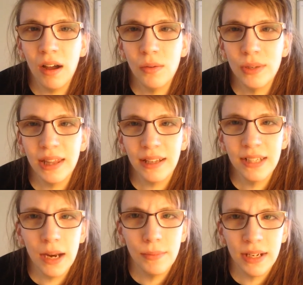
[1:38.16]
with like
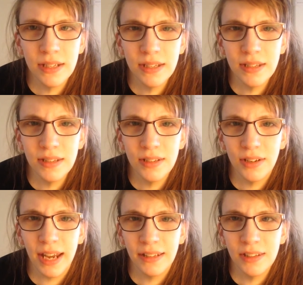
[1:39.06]
10 minutes
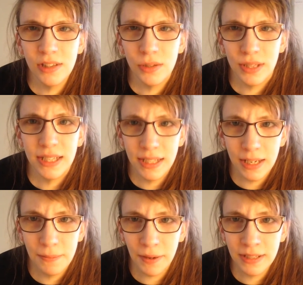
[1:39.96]
to get to the
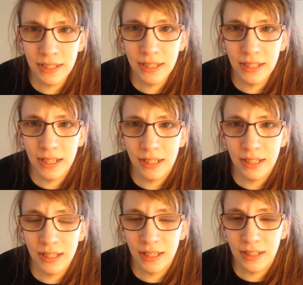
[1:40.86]
city bus
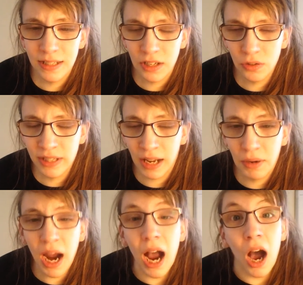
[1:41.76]
in central
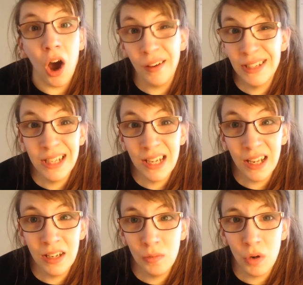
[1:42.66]
town. Obviously
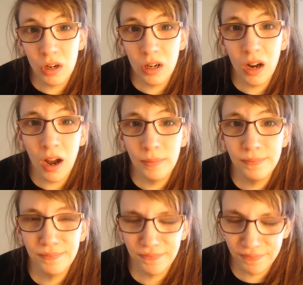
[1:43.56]
that didn't work, and